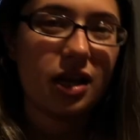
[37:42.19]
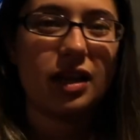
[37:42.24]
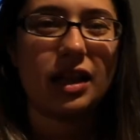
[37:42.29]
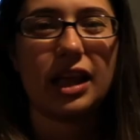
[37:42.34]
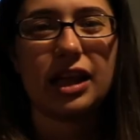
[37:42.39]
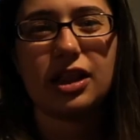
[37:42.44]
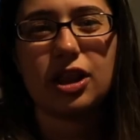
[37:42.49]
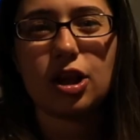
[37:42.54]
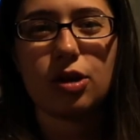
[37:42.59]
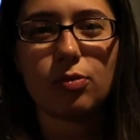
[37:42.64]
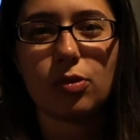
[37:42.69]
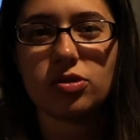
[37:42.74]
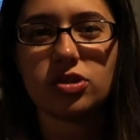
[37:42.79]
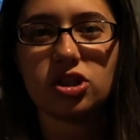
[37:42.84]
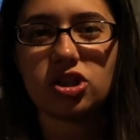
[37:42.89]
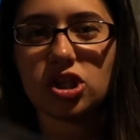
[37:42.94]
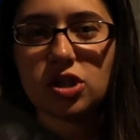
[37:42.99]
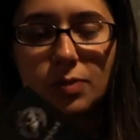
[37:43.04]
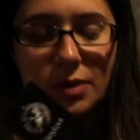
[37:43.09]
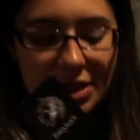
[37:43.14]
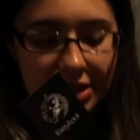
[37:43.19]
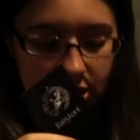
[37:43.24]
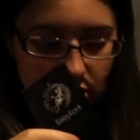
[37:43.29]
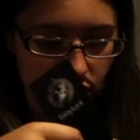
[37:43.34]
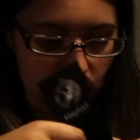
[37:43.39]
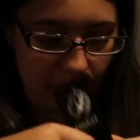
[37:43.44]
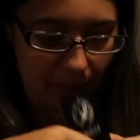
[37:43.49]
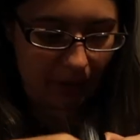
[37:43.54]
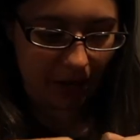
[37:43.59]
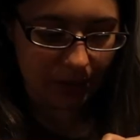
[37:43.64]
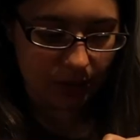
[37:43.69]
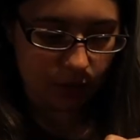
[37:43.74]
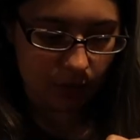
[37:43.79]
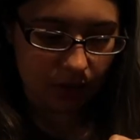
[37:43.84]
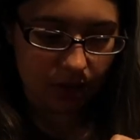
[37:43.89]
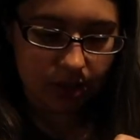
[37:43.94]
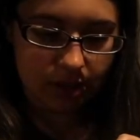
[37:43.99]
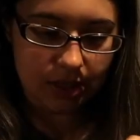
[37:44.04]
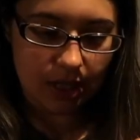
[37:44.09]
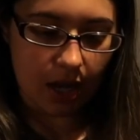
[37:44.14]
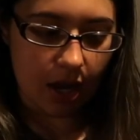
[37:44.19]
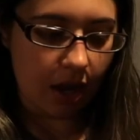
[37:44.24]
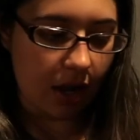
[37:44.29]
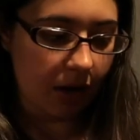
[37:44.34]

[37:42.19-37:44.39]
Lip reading: Like, they're mostly just my Sarah J Maas ones.